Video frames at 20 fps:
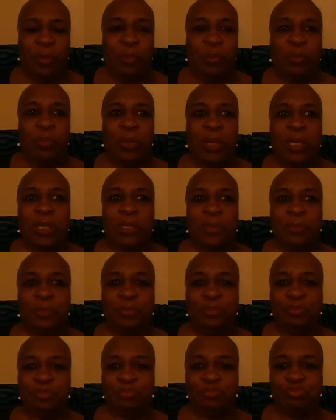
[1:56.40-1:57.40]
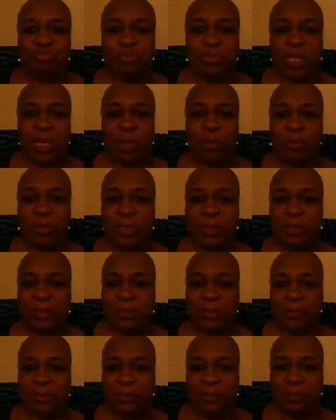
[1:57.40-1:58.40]
But I went
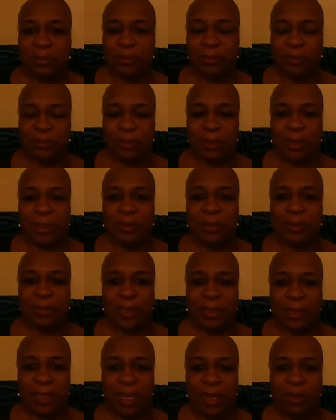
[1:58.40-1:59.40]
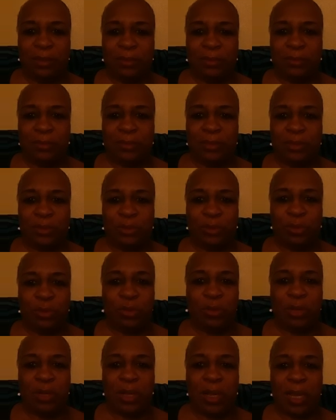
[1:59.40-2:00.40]
and sat down and
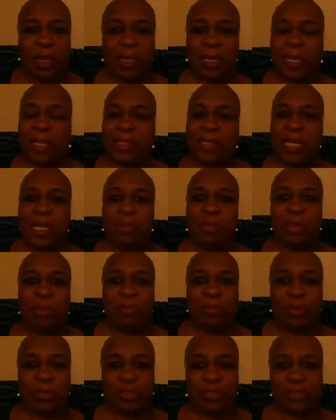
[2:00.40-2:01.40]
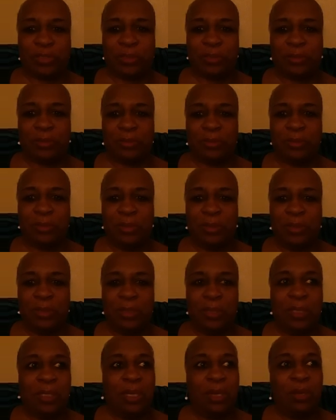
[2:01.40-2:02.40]
told her I can't take my pressure
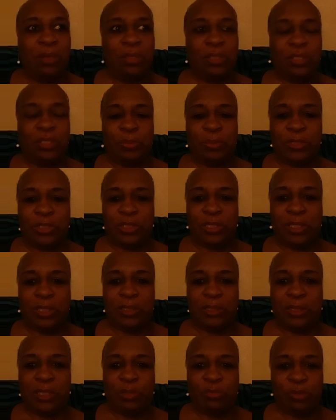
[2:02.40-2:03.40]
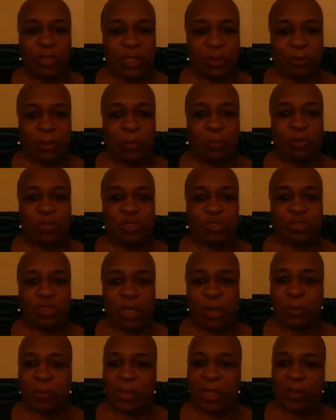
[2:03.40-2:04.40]
on machines. They raise my pressure
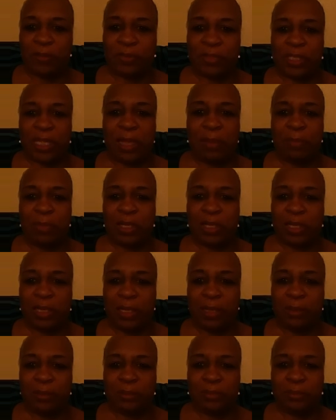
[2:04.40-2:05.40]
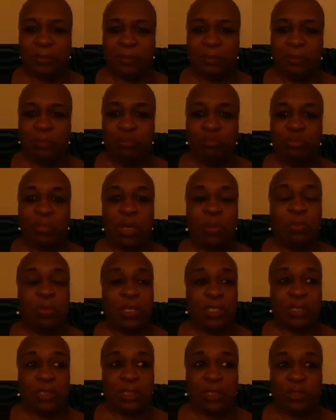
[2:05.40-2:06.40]
up every time I come. My
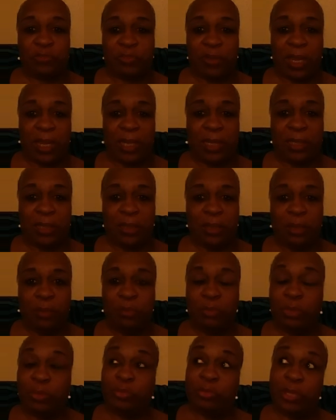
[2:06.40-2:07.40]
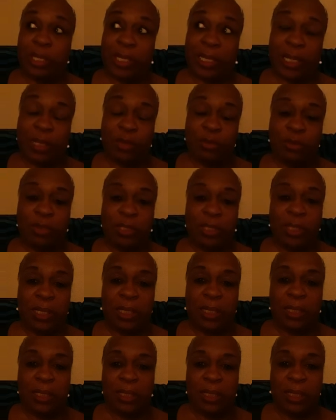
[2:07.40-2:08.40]
pressure is fine. But when I go in
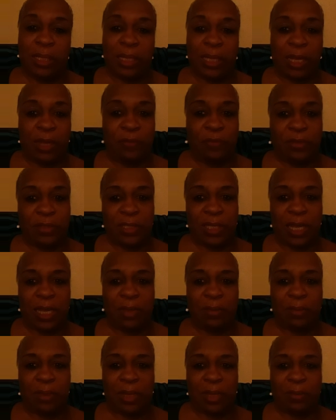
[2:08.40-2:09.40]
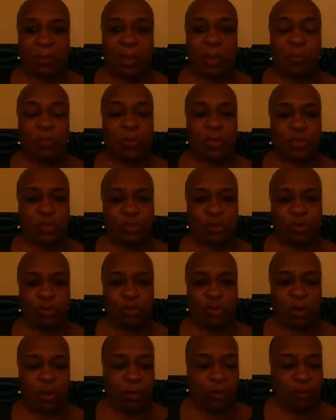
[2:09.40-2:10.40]
there, every time my pressure go
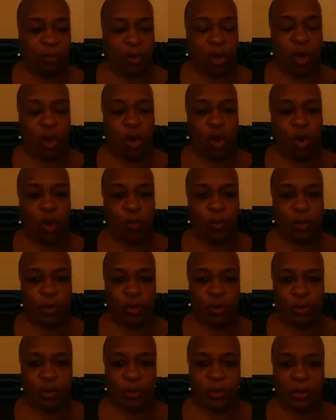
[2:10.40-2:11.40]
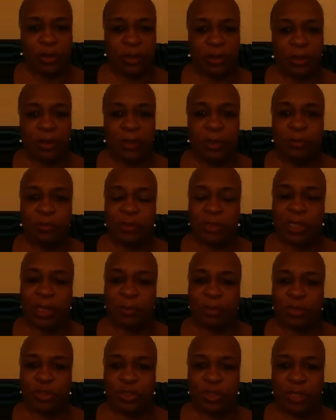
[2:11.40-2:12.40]
up, my arm be hurting with that
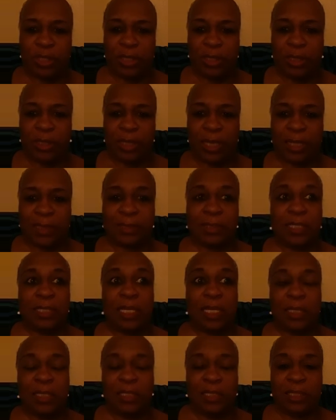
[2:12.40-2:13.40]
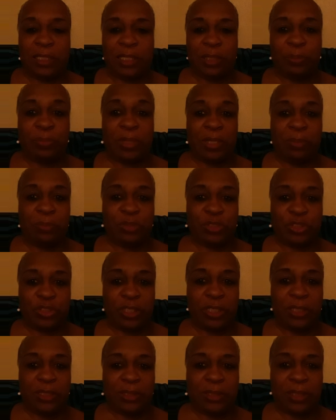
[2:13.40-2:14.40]
machine. I said, y'all need to get better
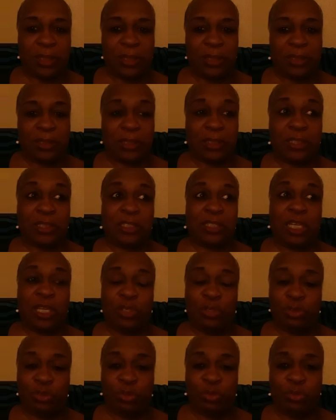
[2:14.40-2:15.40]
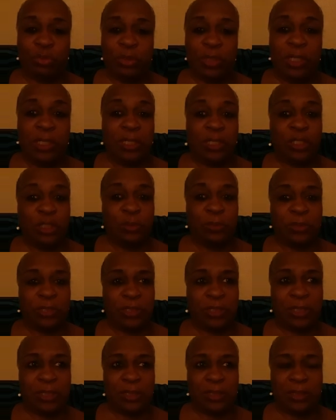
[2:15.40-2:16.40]
machines than this because y'all know those
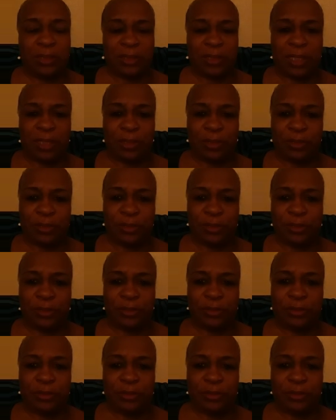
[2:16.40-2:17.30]
machines is not good.